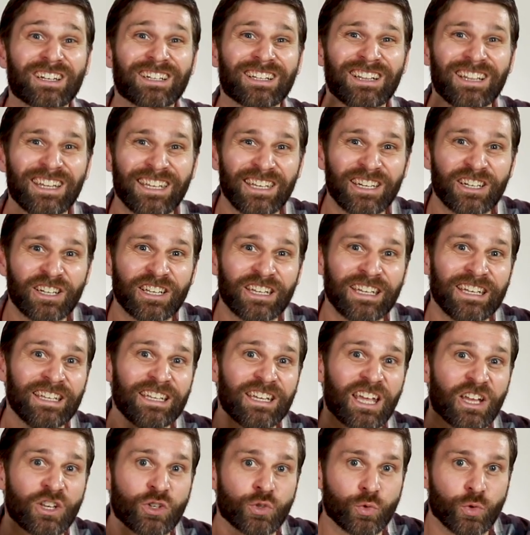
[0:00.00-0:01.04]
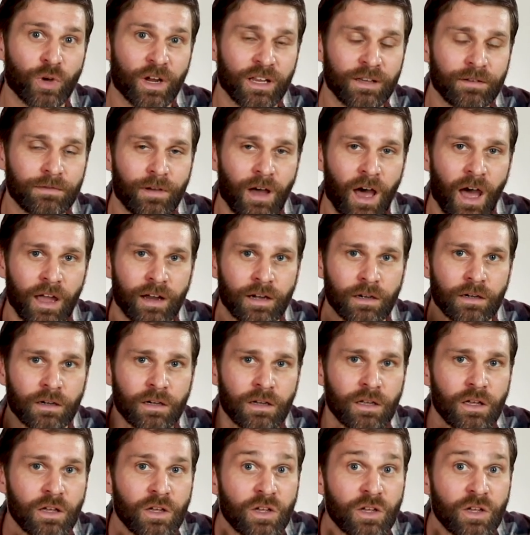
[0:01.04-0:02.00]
clear heat and drain fire.